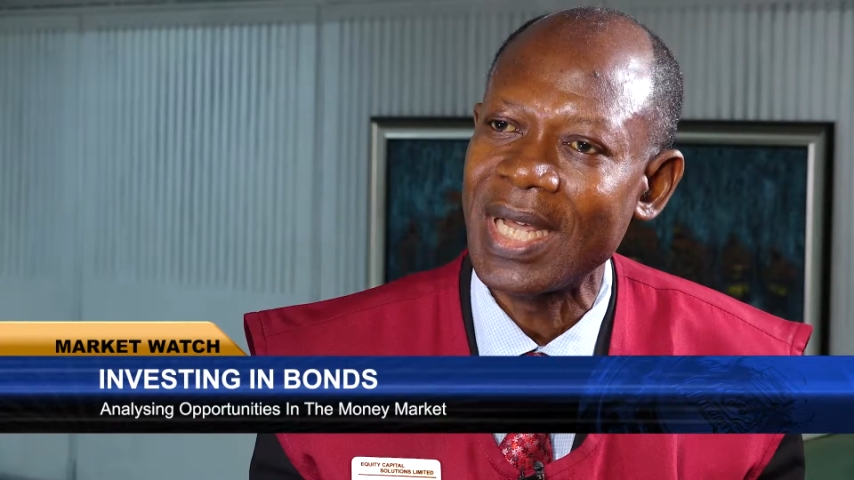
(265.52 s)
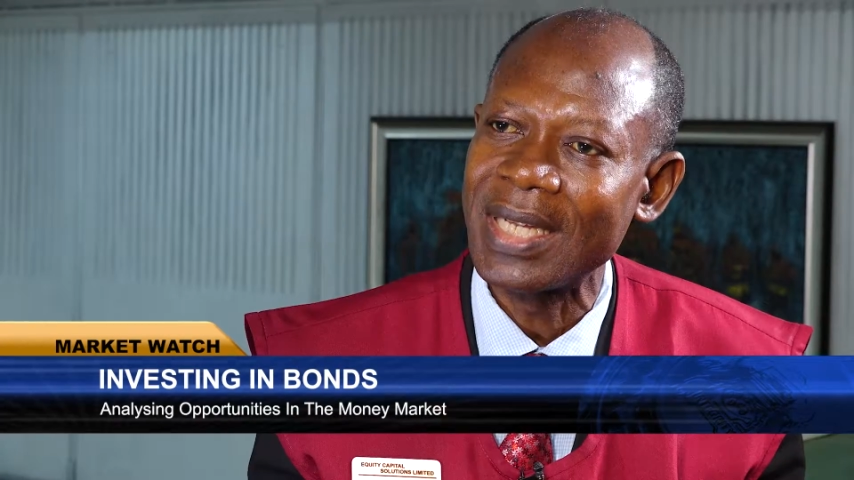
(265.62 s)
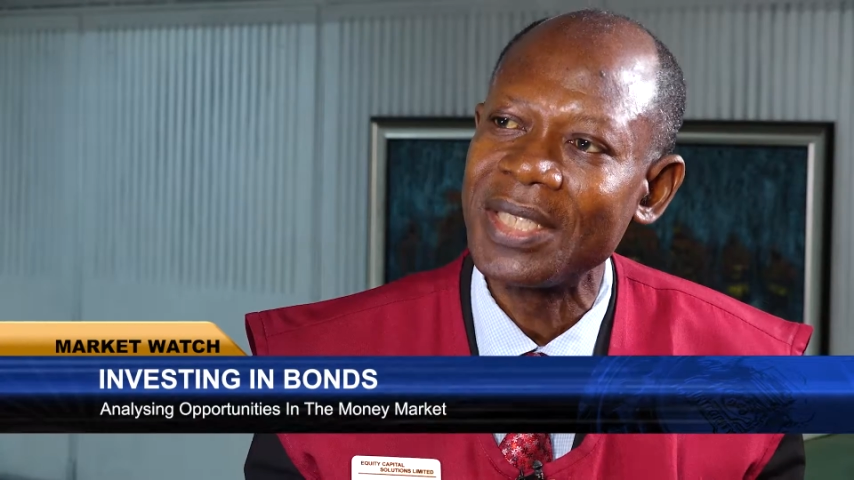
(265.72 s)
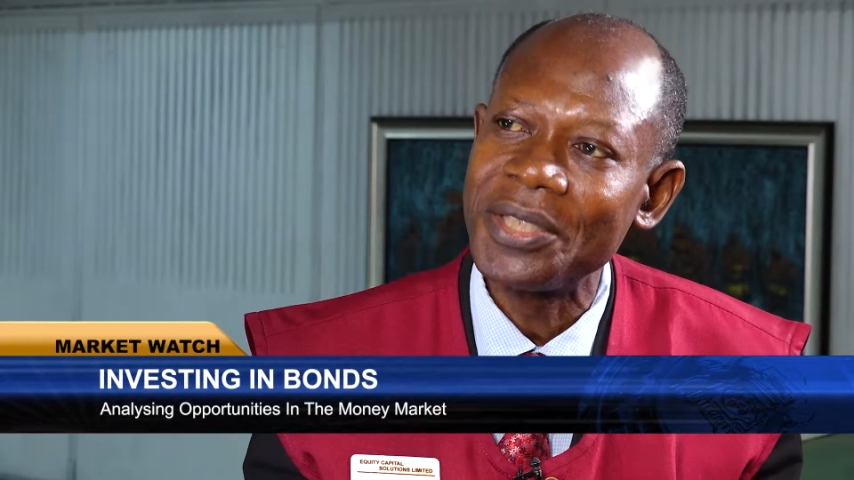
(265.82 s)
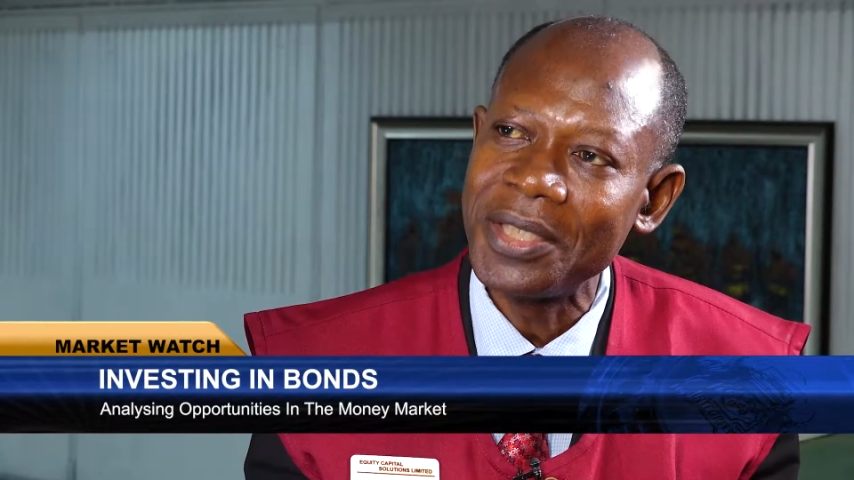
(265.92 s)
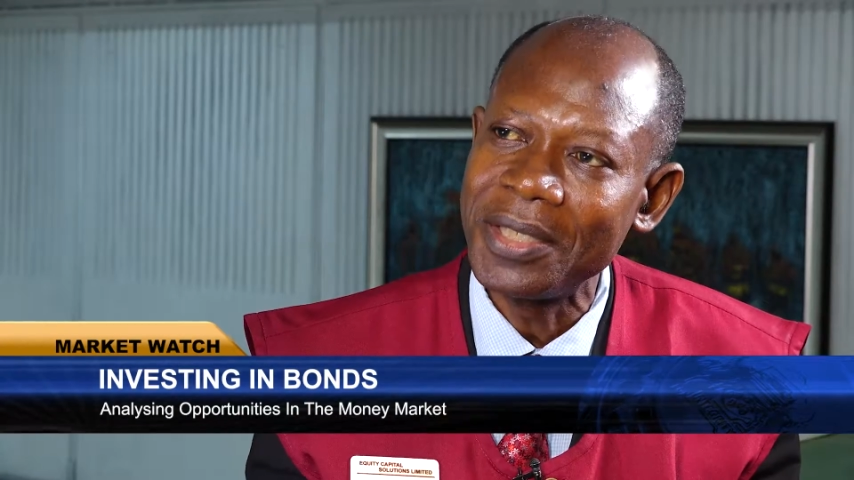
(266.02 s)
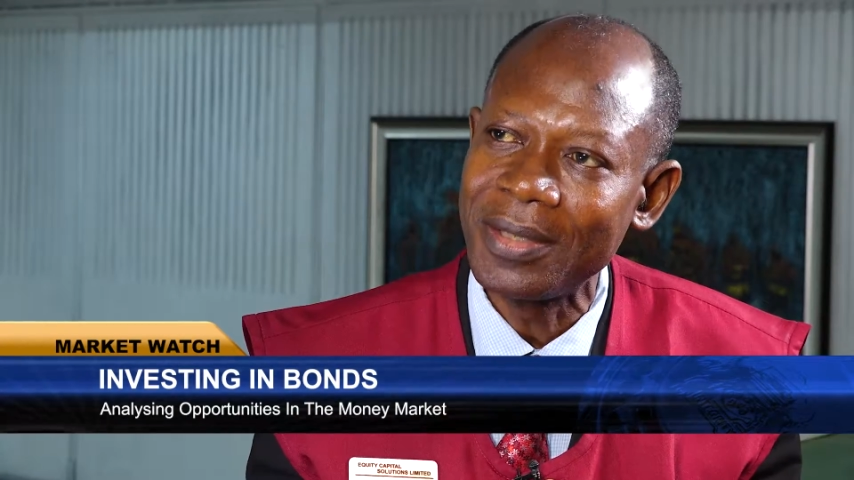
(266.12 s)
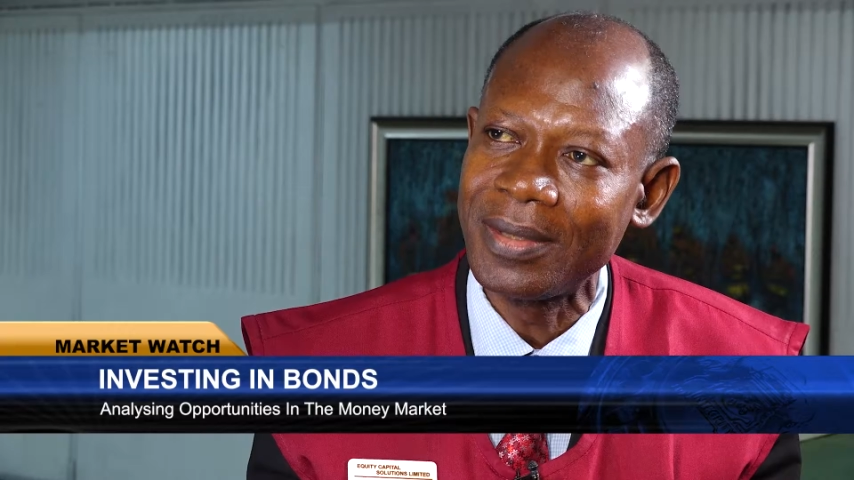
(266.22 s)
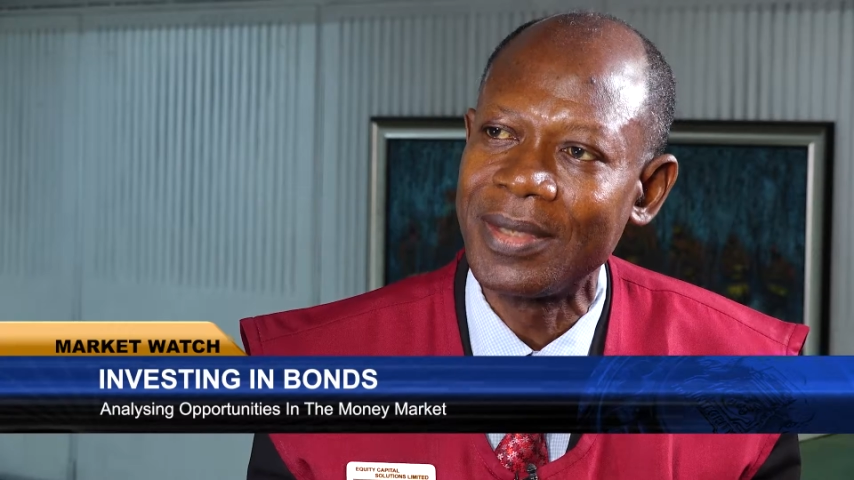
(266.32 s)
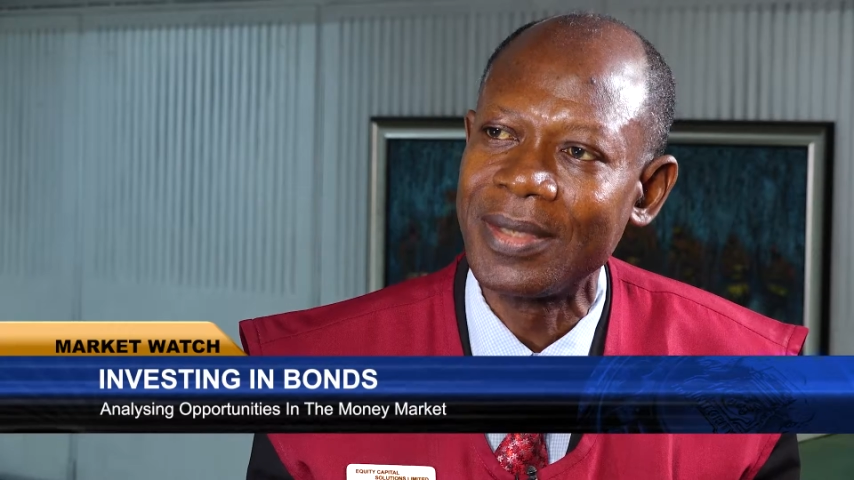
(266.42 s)
that the
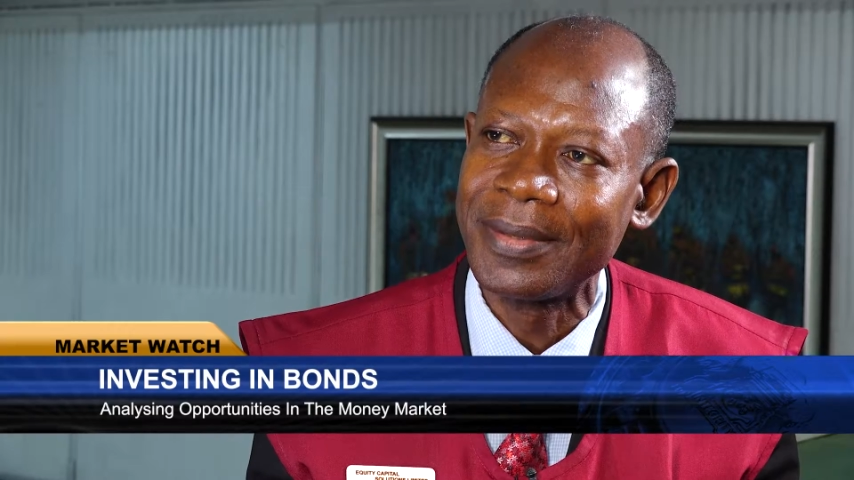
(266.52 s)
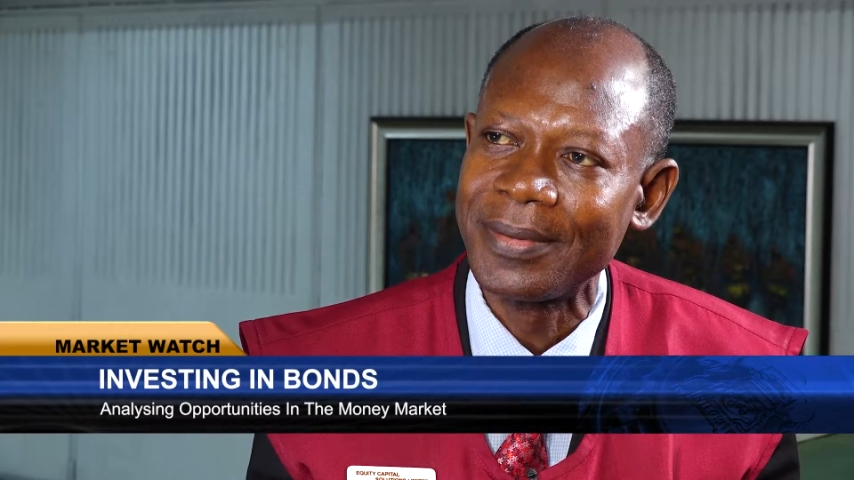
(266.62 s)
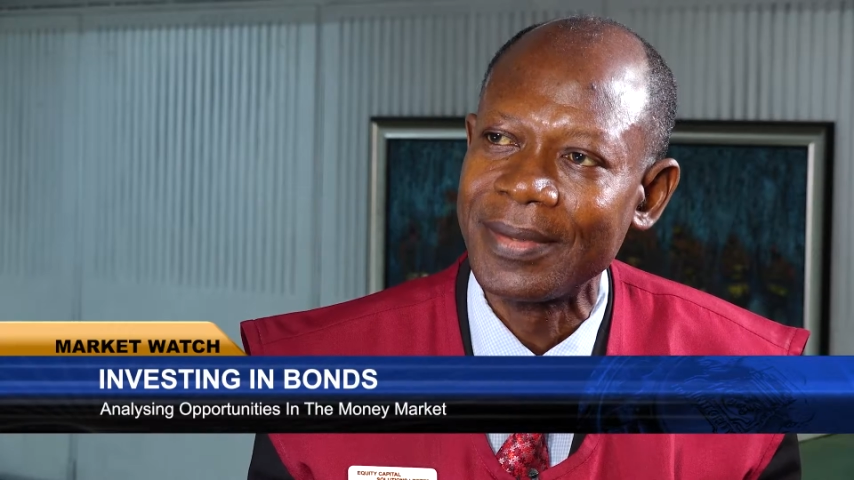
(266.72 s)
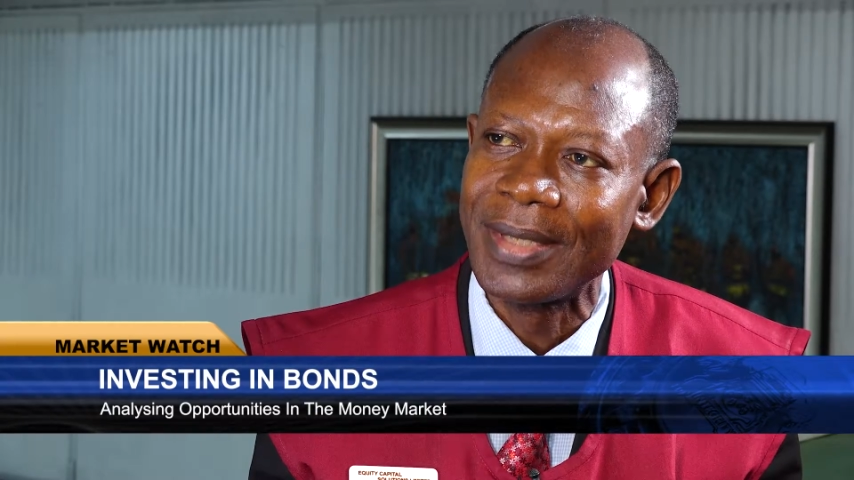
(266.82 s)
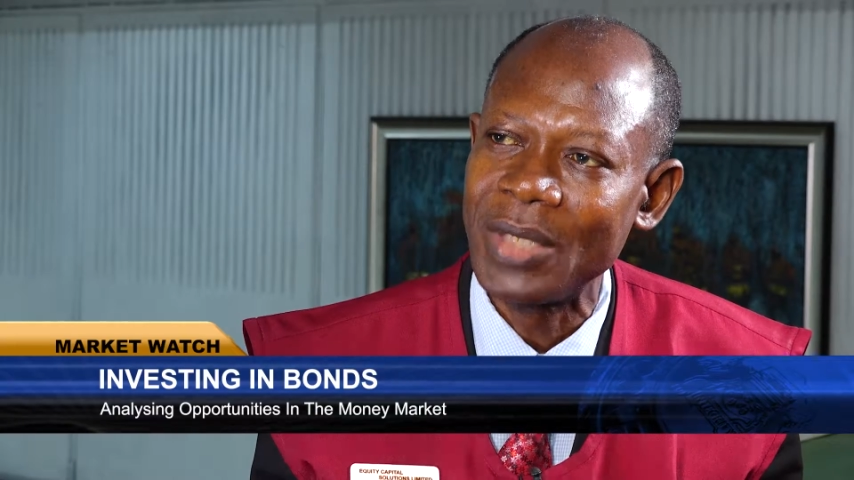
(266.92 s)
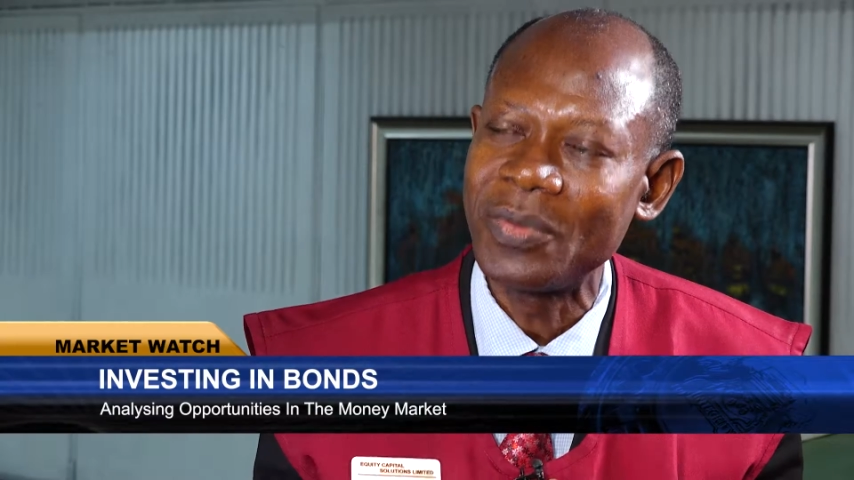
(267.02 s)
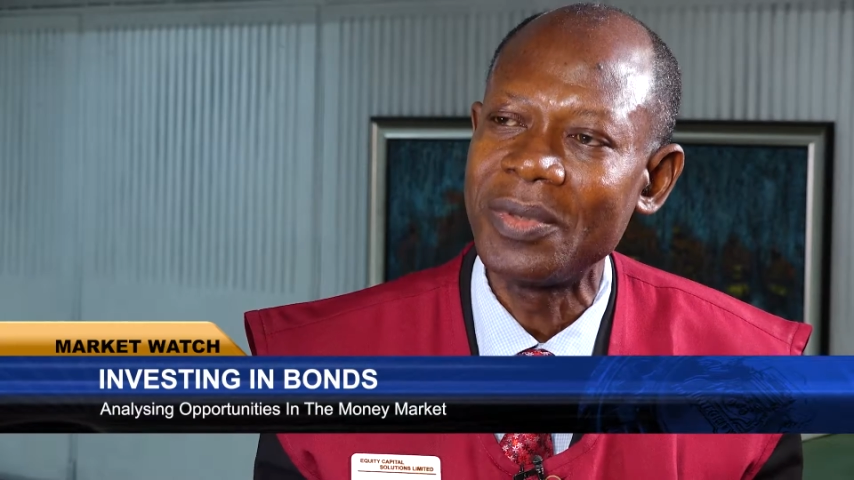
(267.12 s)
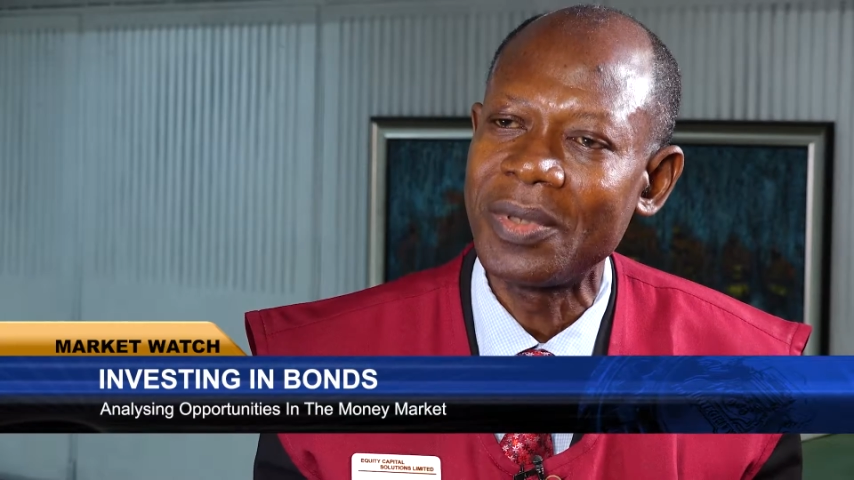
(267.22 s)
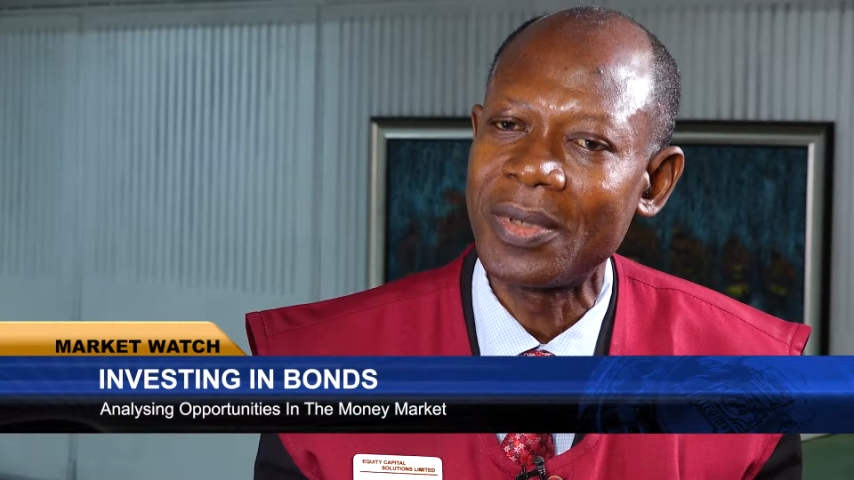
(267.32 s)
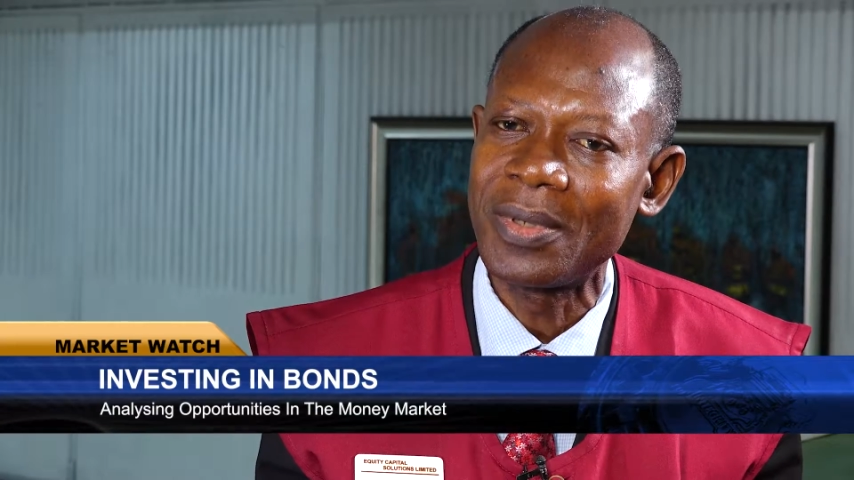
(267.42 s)
yield,
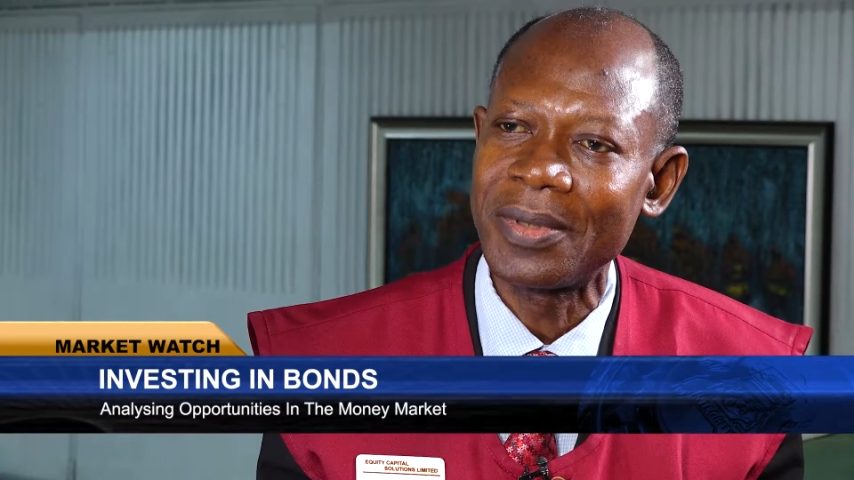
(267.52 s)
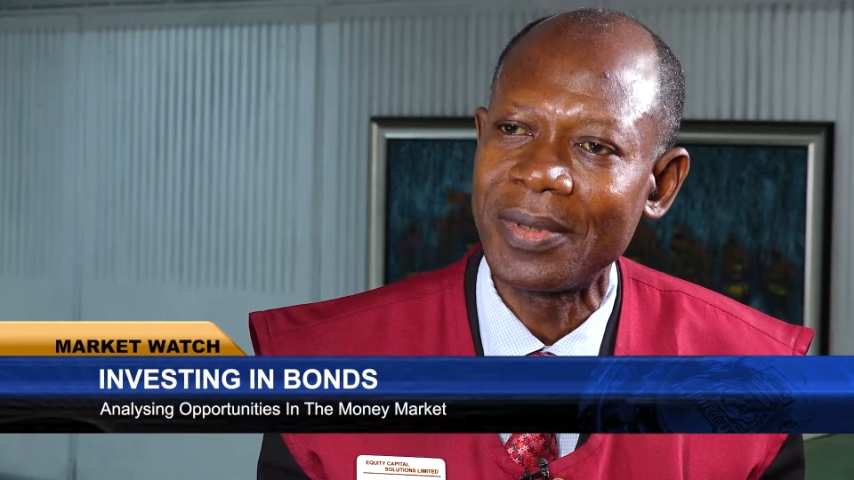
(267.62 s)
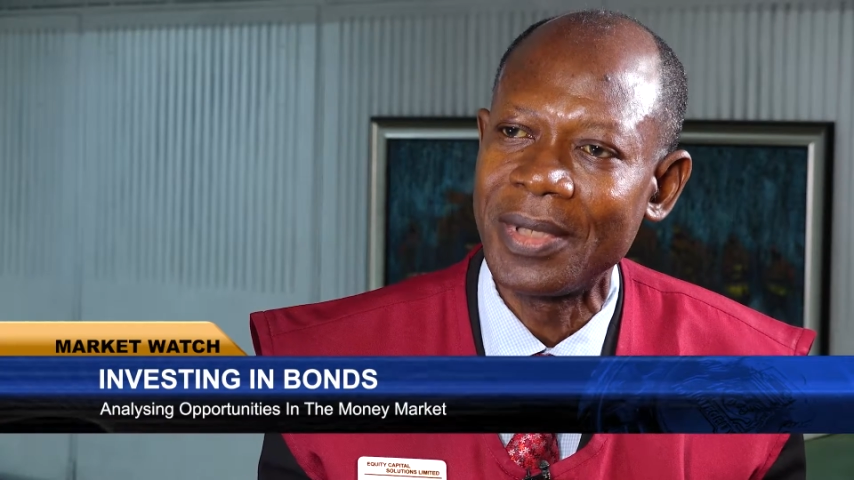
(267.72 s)
even though